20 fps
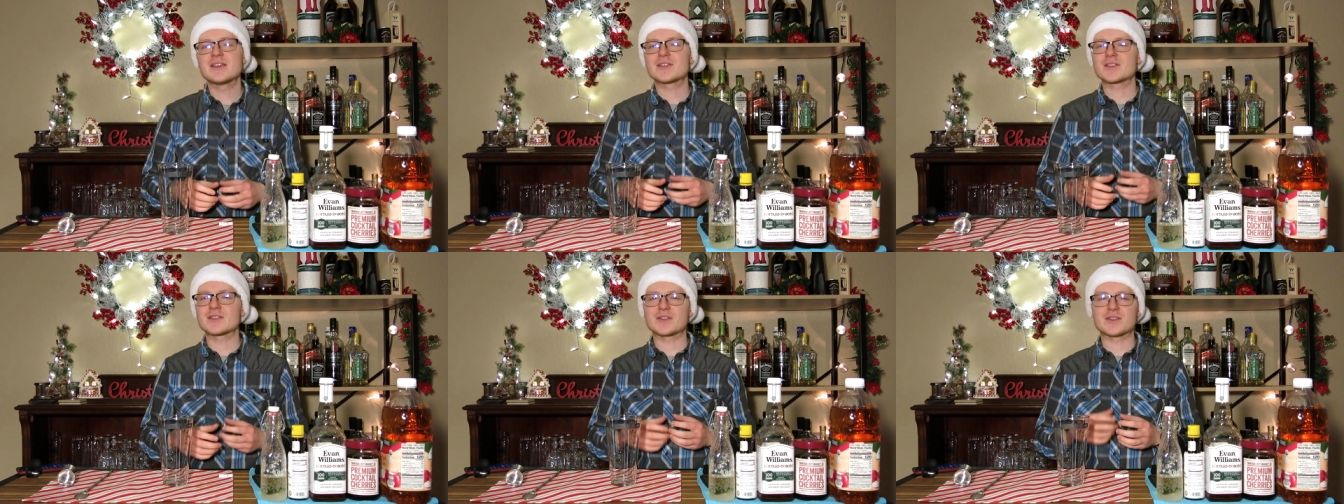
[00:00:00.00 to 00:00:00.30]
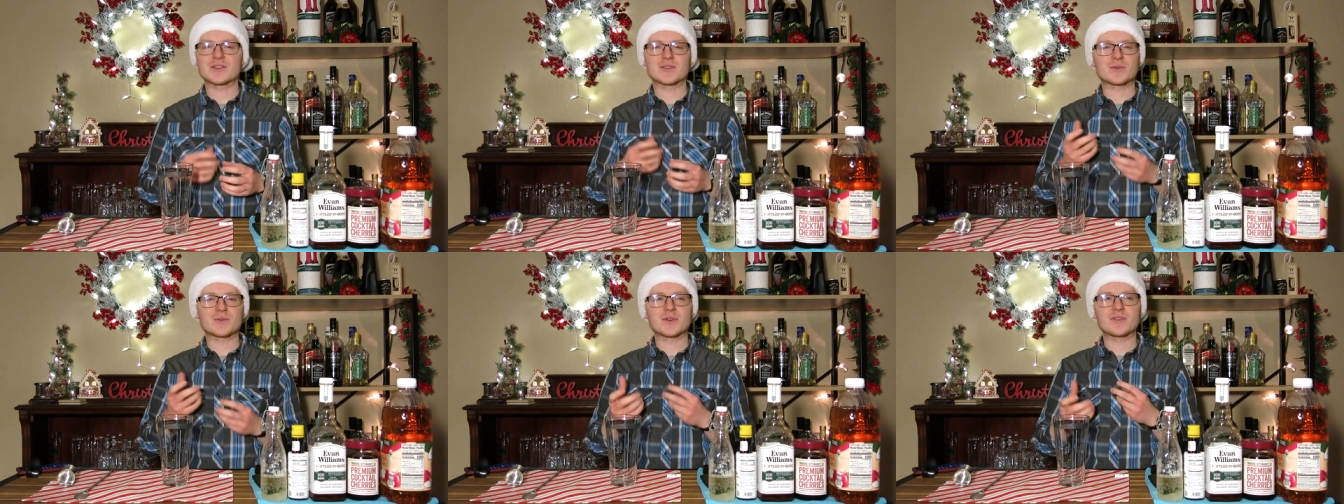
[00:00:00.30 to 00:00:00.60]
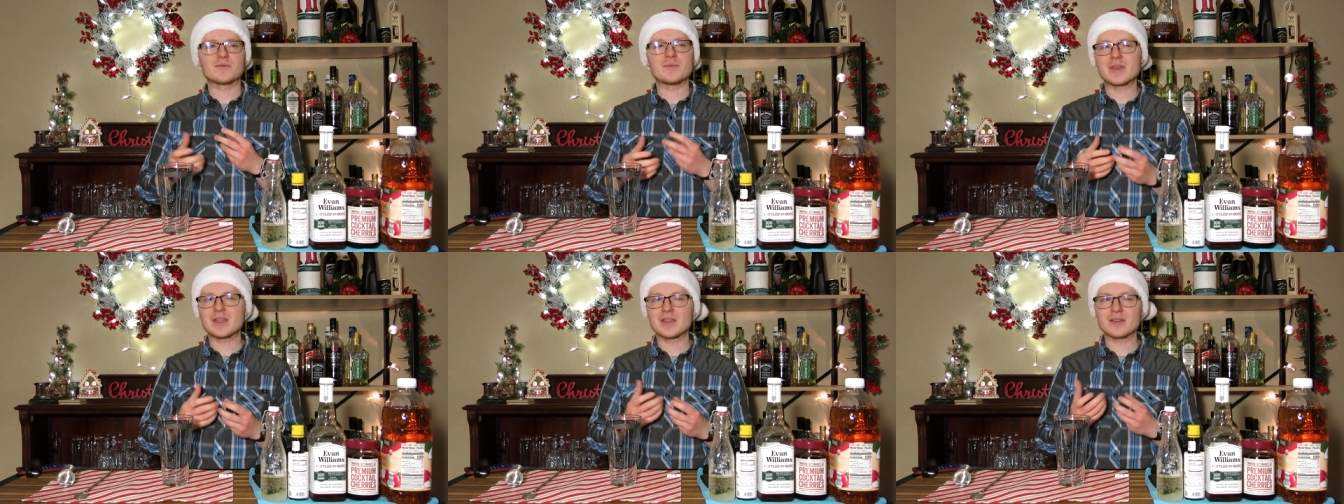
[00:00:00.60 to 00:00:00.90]
to sort
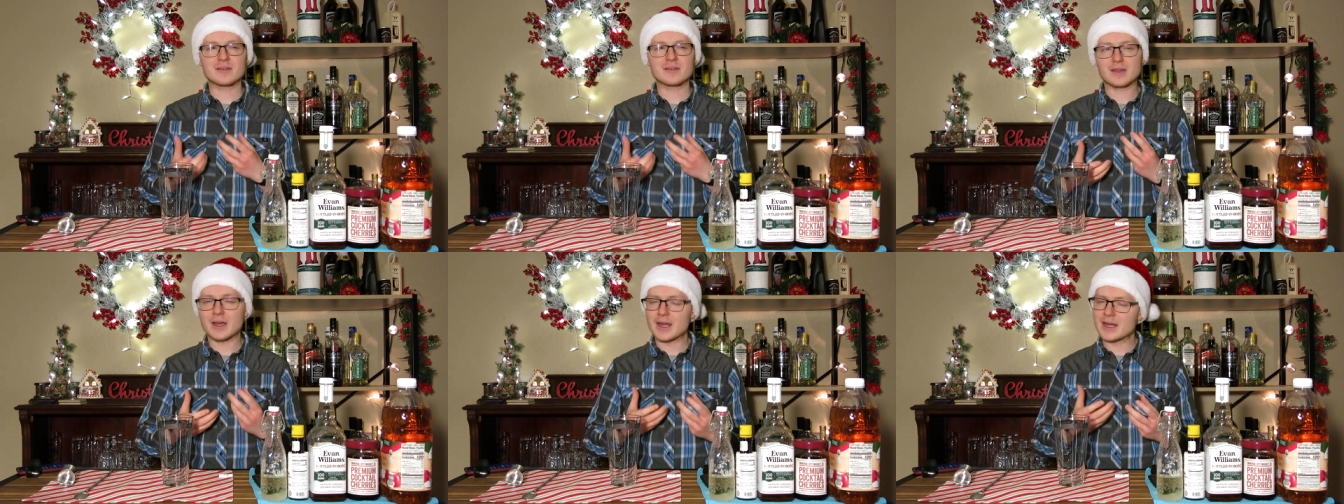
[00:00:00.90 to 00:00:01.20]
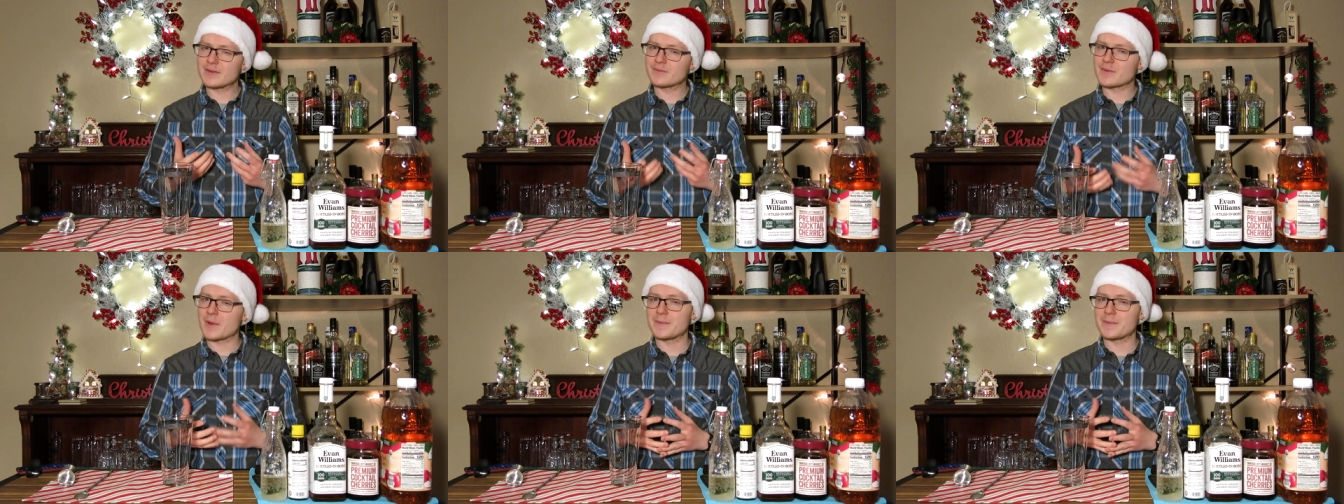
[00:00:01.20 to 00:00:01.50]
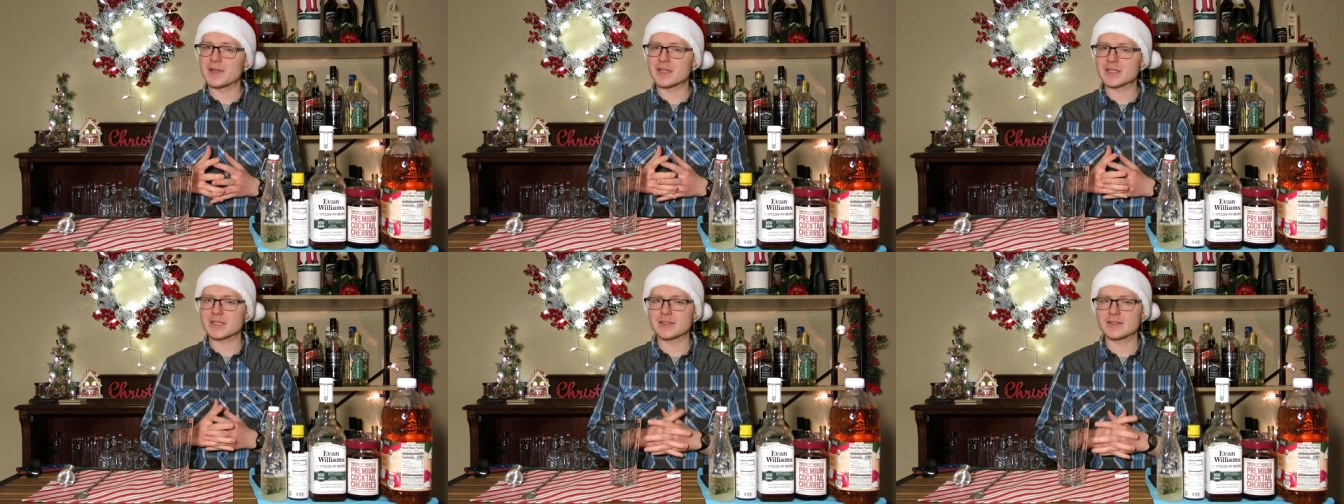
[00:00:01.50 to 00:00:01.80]
of make it kind of
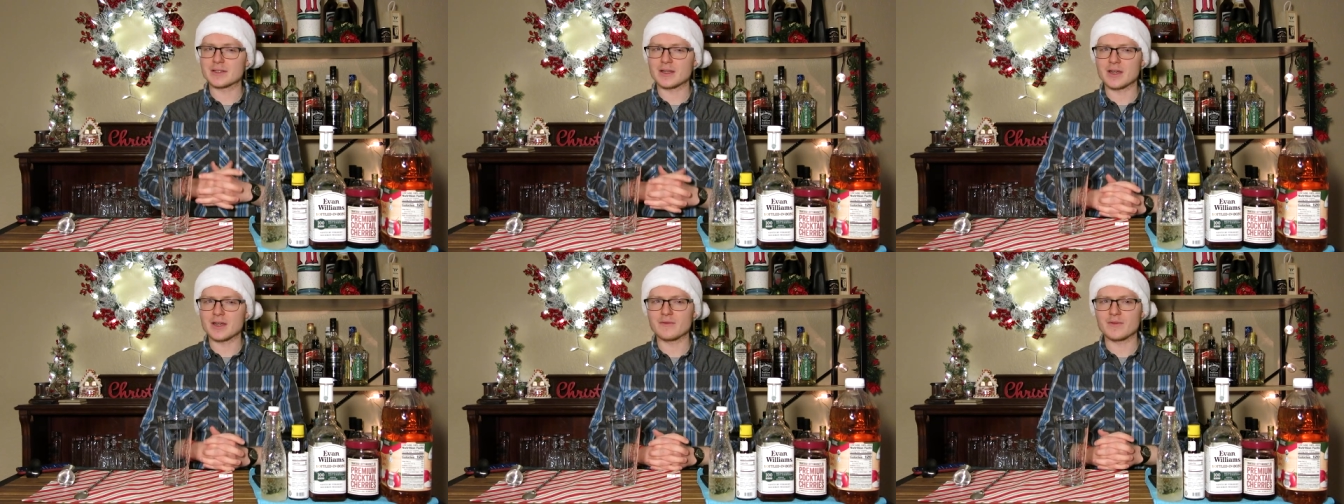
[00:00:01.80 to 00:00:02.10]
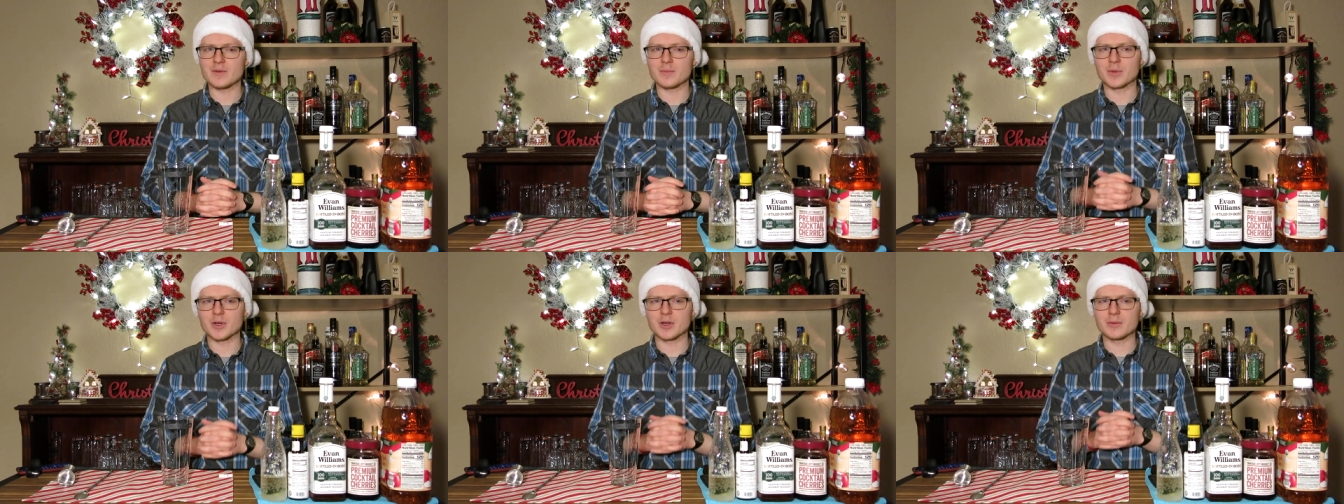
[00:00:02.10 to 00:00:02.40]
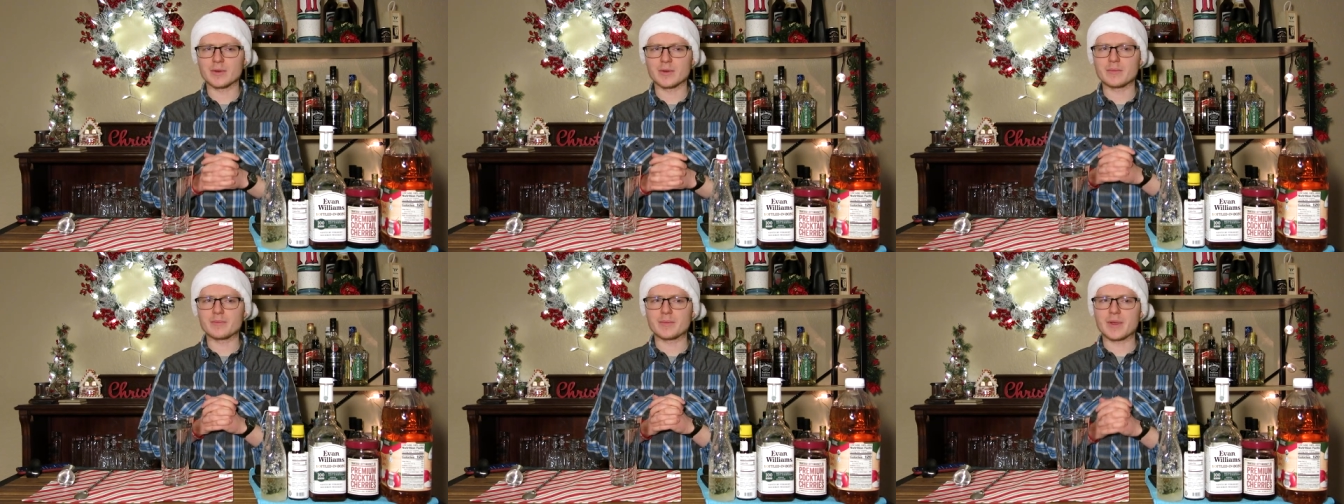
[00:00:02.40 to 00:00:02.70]
reminiscent of a
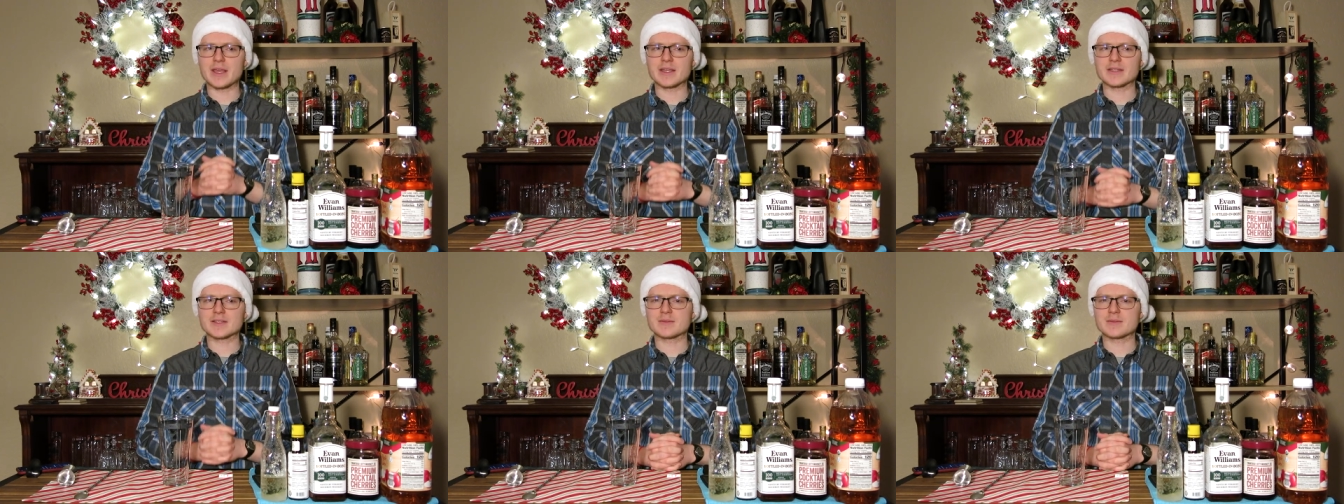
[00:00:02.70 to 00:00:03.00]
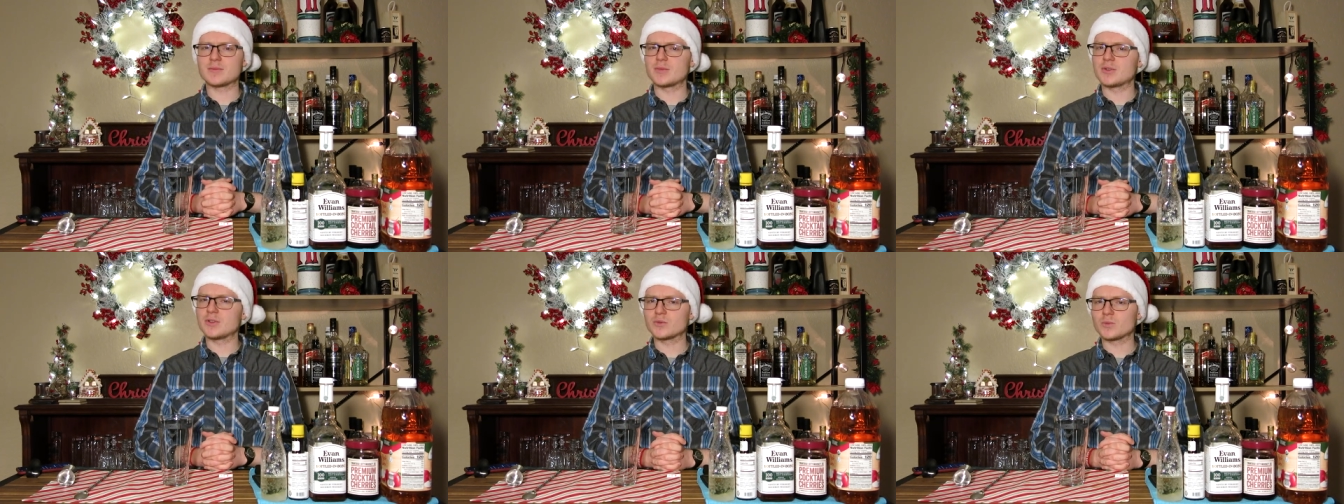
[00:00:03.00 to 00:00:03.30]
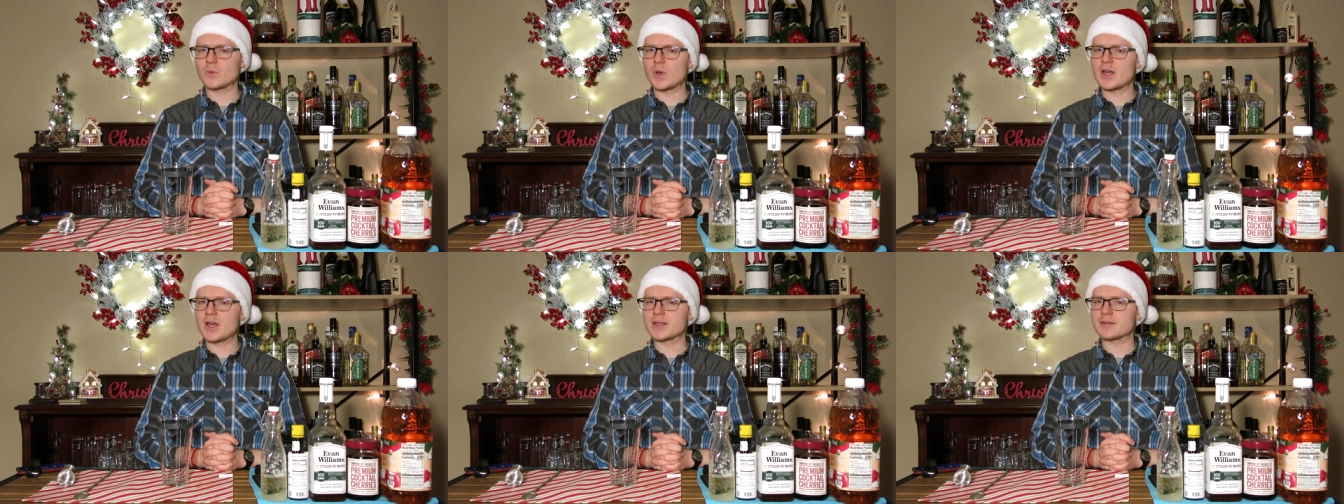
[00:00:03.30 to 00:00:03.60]
bourbon-based mulled
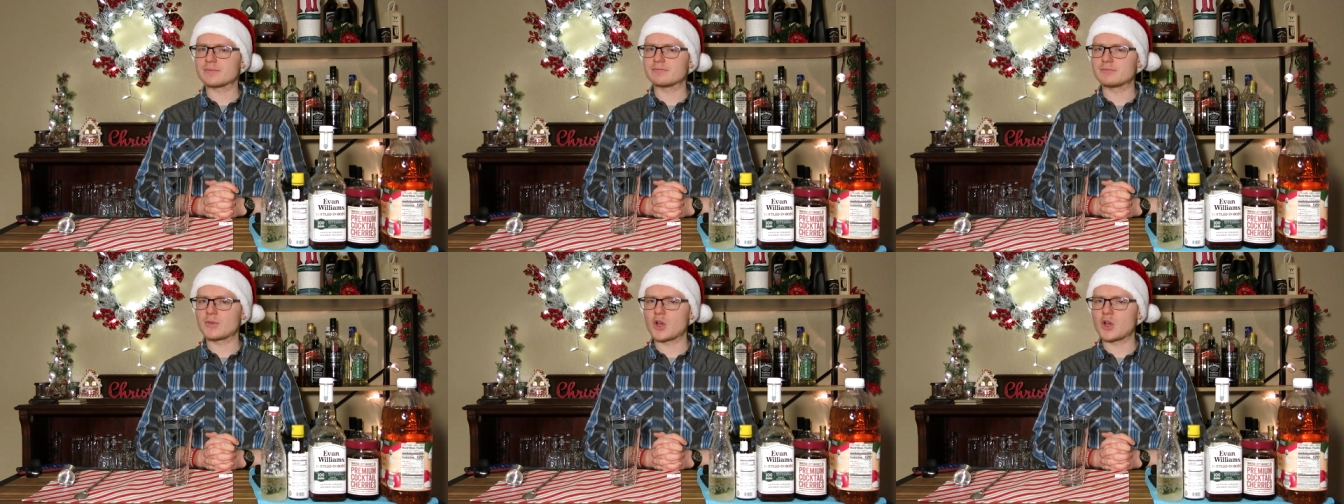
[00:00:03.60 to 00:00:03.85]
wine,